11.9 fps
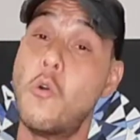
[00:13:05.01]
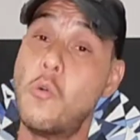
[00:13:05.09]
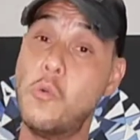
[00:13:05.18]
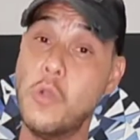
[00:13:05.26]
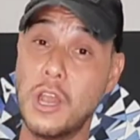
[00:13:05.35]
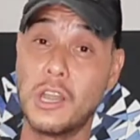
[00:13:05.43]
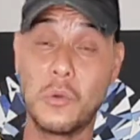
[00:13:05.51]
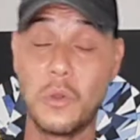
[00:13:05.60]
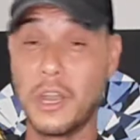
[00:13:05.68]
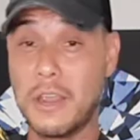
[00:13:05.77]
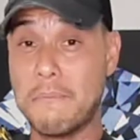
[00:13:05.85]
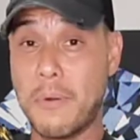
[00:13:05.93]
Really,
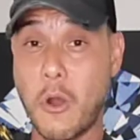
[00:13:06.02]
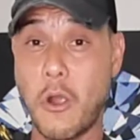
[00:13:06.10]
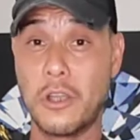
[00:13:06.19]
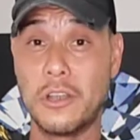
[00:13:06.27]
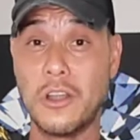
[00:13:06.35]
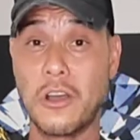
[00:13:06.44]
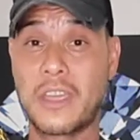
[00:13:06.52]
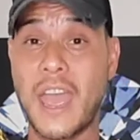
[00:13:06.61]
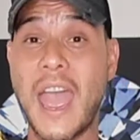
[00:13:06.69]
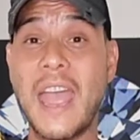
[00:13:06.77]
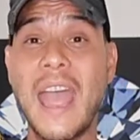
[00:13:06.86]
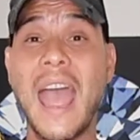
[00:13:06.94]
really important,
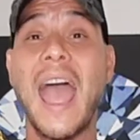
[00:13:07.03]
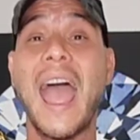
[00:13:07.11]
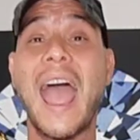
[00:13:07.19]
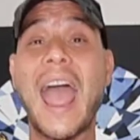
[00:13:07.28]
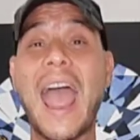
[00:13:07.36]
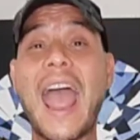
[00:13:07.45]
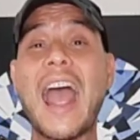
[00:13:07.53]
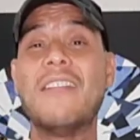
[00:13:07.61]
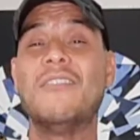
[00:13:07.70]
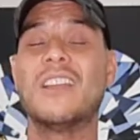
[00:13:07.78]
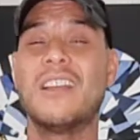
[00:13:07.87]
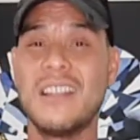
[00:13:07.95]
okay? And
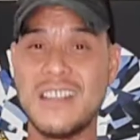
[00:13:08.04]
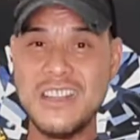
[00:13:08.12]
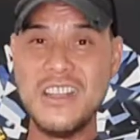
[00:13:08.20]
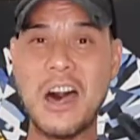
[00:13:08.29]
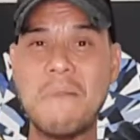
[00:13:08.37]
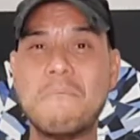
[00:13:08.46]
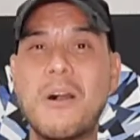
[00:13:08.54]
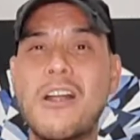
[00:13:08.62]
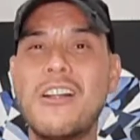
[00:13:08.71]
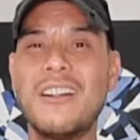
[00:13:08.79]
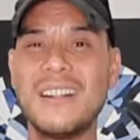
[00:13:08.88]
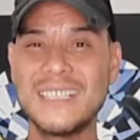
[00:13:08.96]

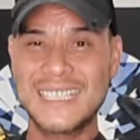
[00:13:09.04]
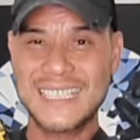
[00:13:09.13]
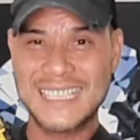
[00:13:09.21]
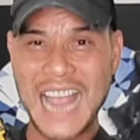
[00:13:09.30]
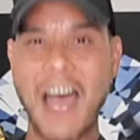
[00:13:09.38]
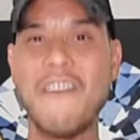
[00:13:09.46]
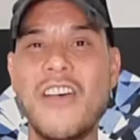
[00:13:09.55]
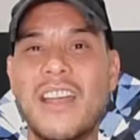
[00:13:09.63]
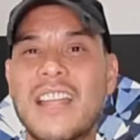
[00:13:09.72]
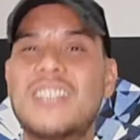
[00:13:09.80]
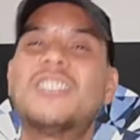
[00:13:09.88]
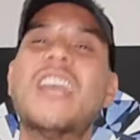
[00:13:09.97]
number 7,
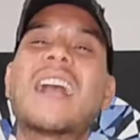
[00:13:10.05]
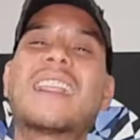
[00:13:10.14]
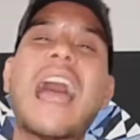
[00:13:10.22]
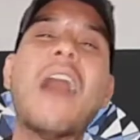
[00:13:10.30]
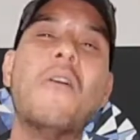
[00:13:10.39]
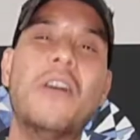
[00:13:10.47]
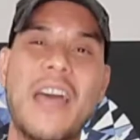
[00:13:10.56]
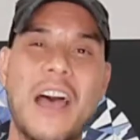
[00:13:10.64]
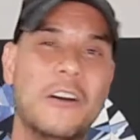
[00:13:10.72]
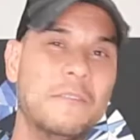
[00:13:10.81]
let's check that one out.